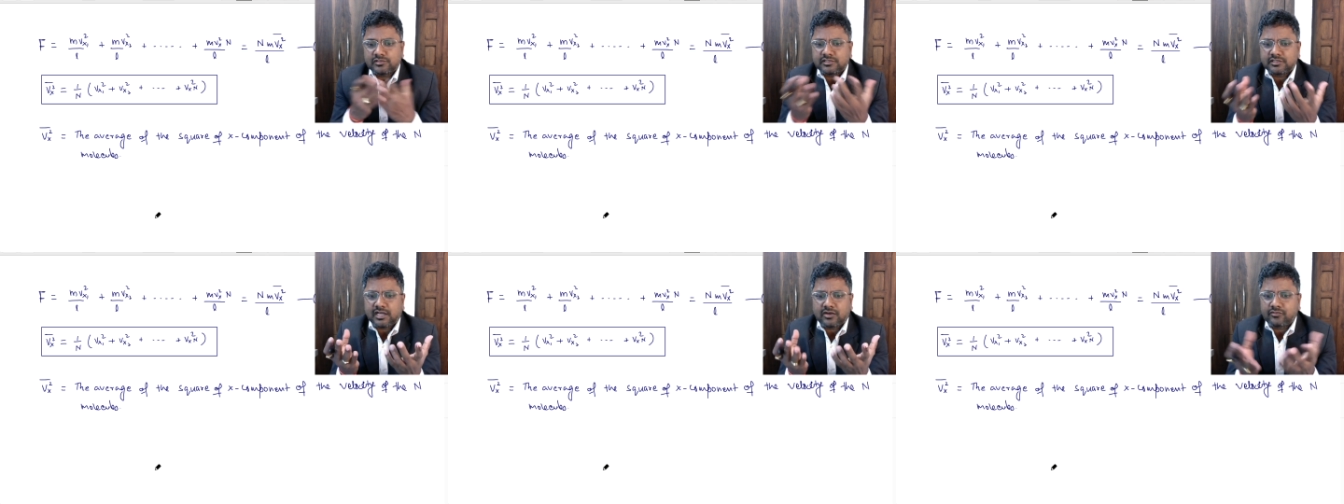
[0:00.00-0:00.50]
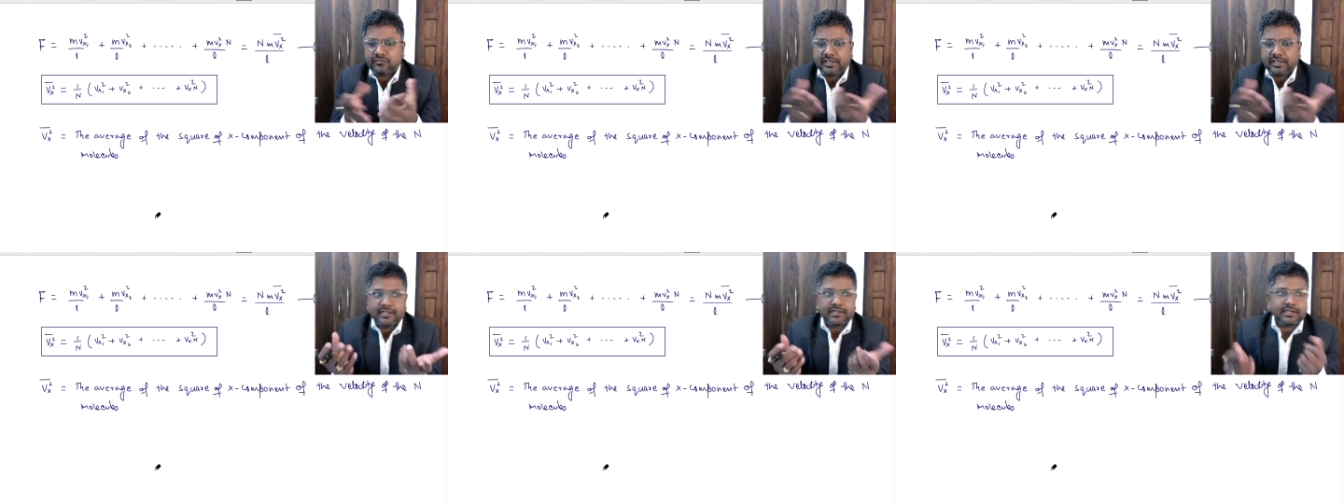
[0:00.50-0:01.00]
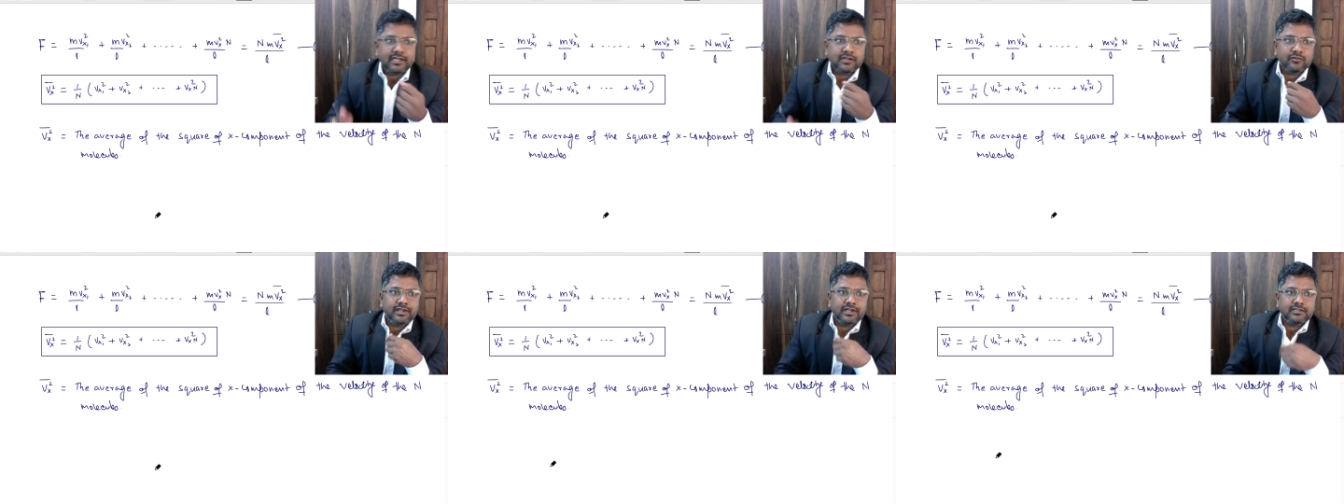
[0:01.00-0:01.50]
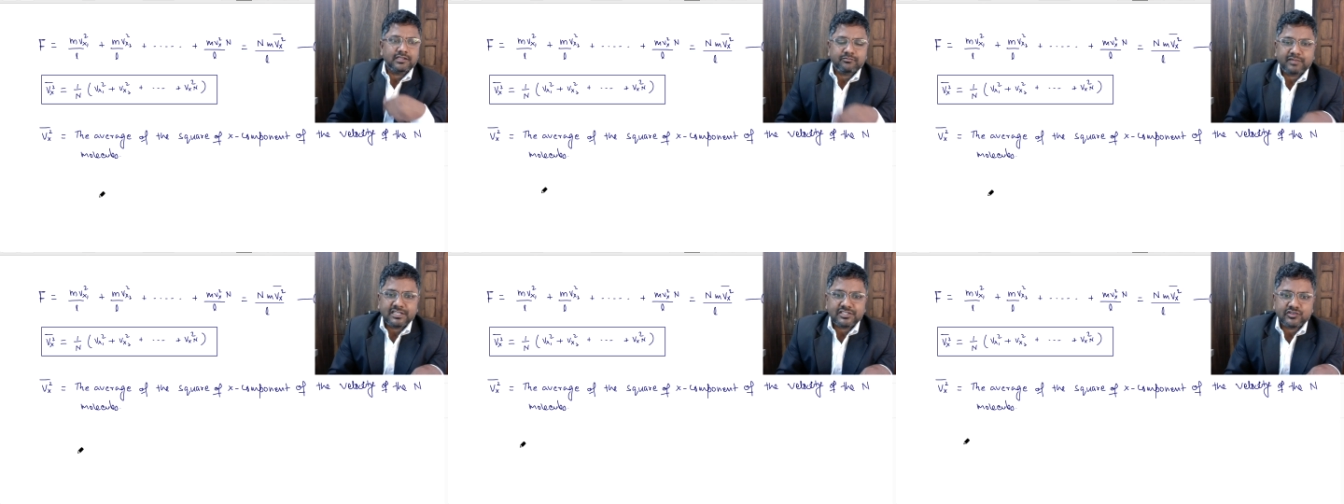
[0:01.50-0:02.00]
Now we can calculate the
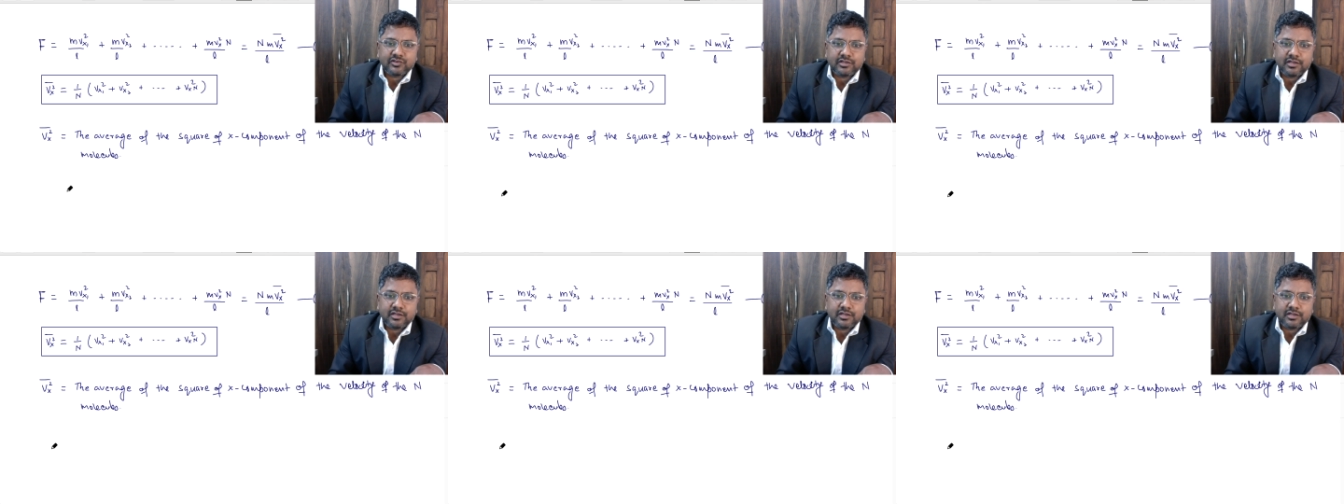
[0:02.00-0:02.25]
pressure.